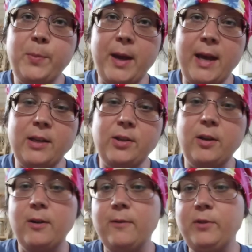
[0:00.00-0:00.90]
batch
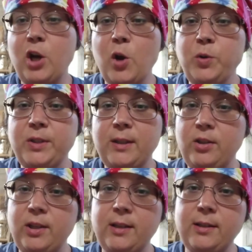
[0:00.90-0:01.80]
of toasted
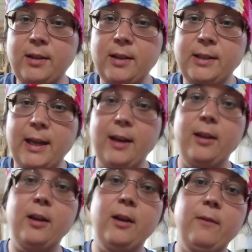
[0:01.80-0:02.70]
chestnuts out of
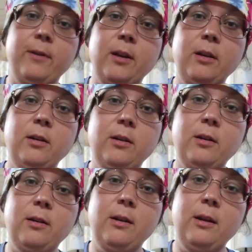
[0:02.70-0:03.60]
the oven.
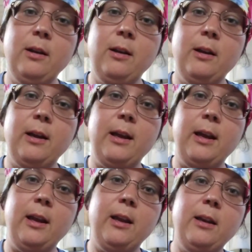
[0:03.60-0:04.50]

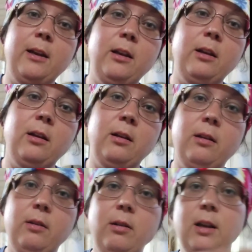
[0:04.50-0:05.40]
And
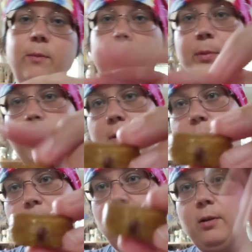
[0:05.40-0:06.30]
they're coming apart
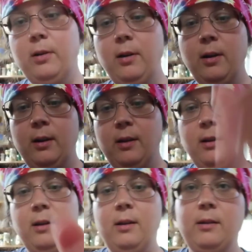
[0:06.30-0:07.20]
pretty good.
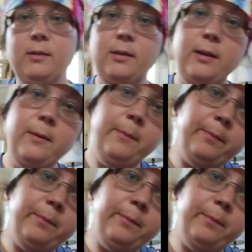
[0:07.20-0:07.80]
See?